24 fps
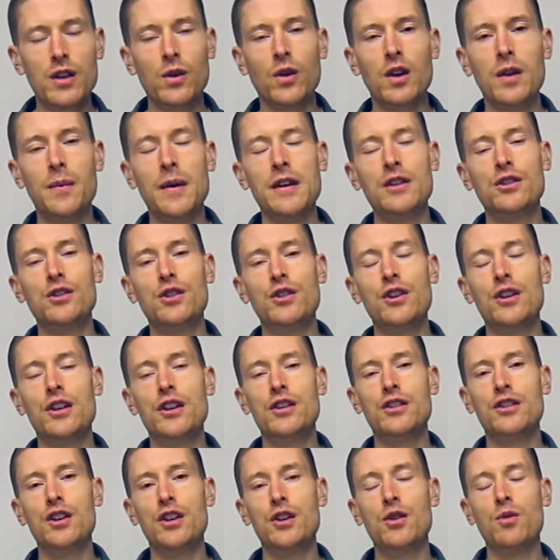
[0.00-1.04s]
you want to make sure you can
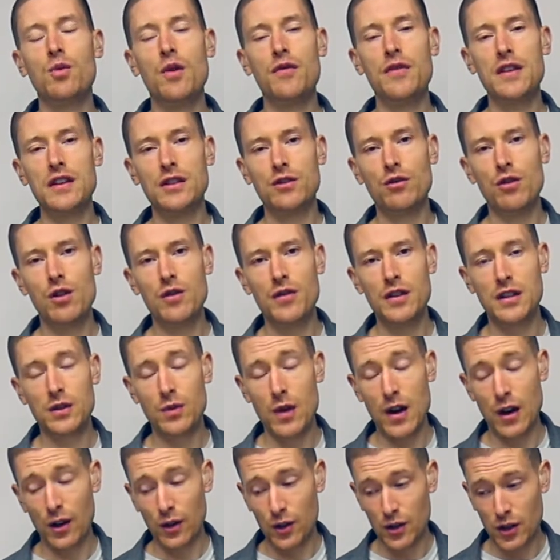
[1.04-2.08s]
do with this groove as well.